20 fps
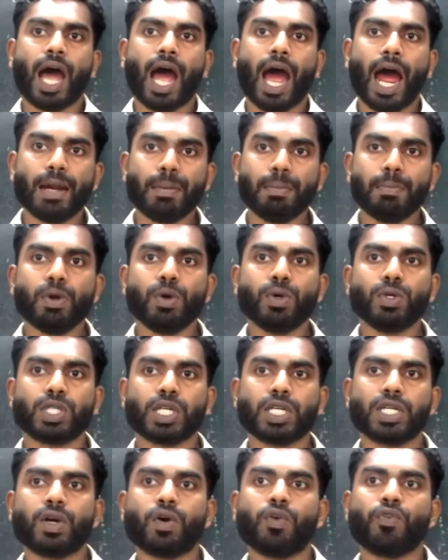
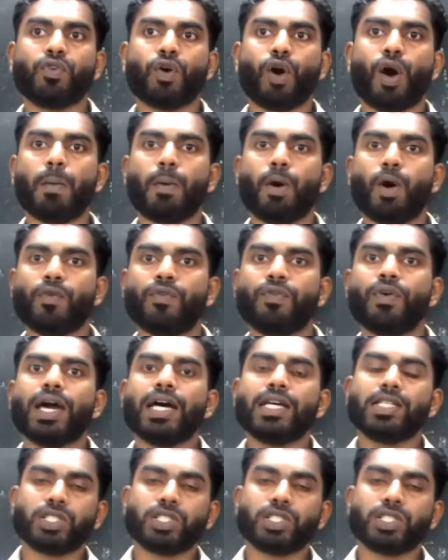unmuted form of